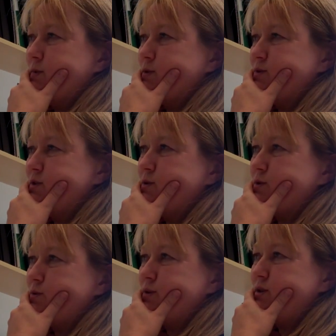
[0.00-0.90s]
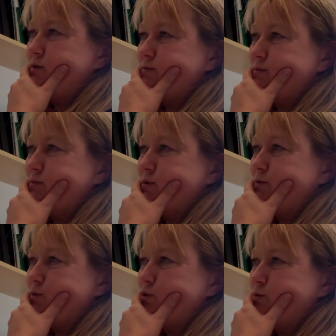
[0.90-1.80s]
So we've still got all the
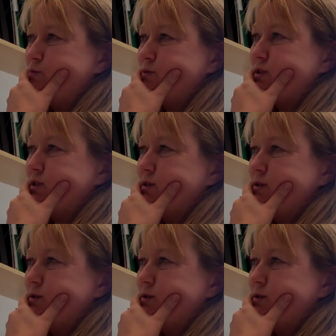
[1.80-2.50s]
normal data.